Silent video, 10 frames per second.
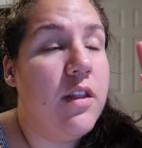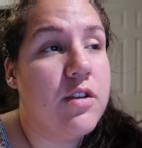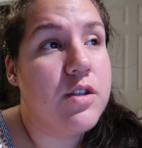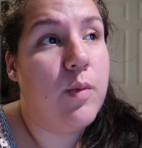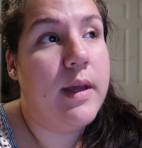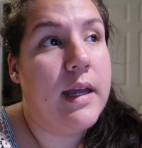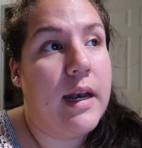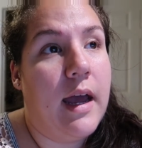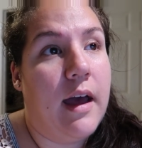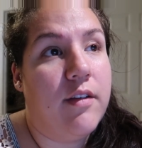there's a week
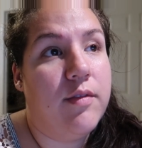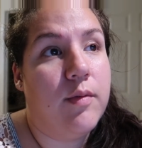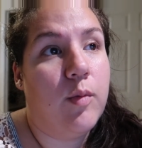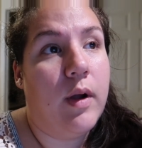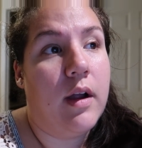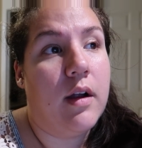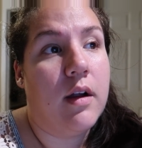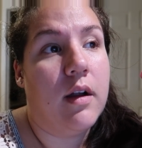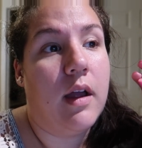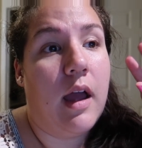and a half
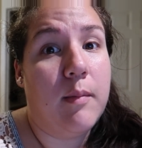where